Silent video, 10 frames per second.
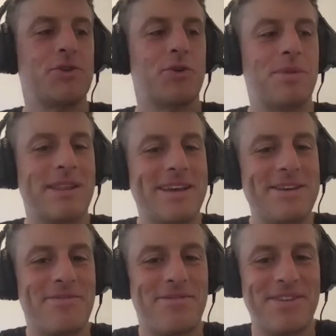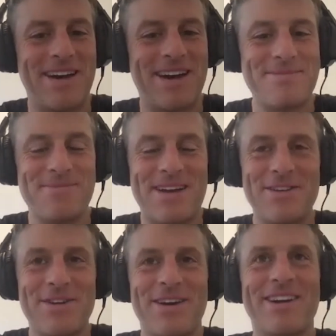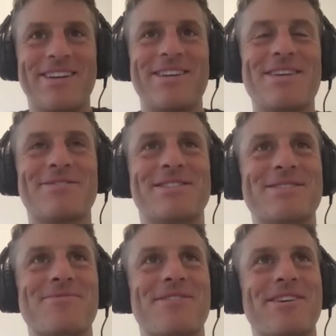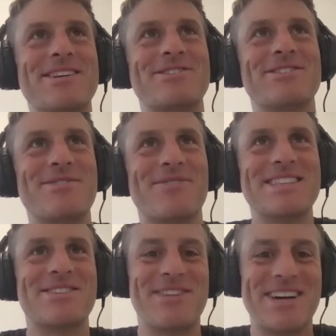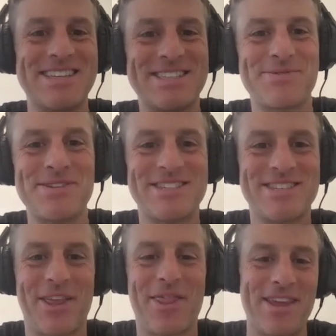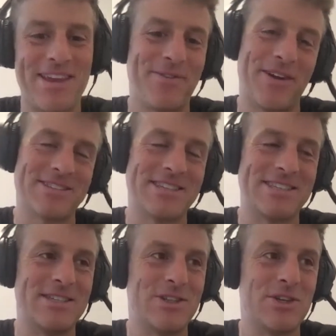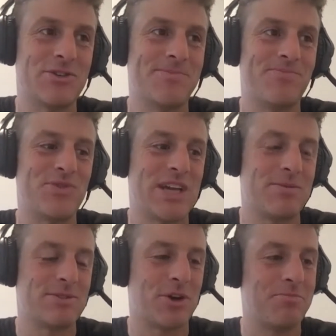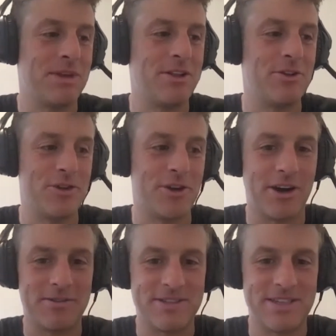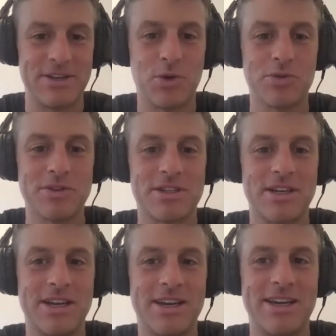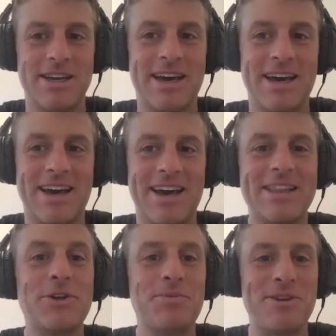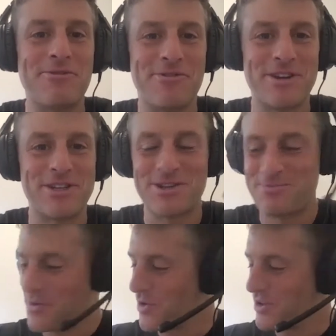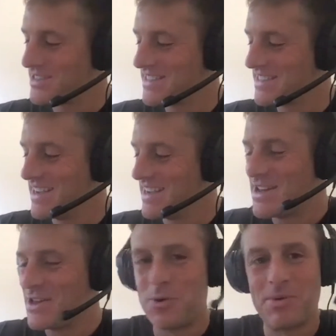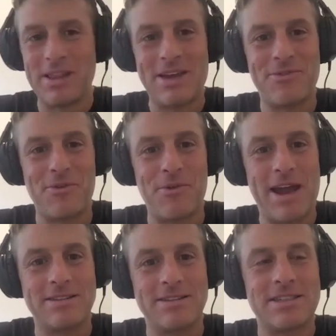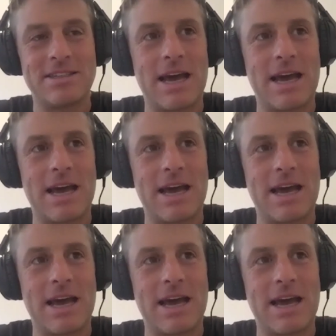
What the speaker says: your belief? And you have some very interesting ones around this, which I think when I was listening to your chat with Tom Billieu, you kind of said caused a little bit of friction. But what's your belief around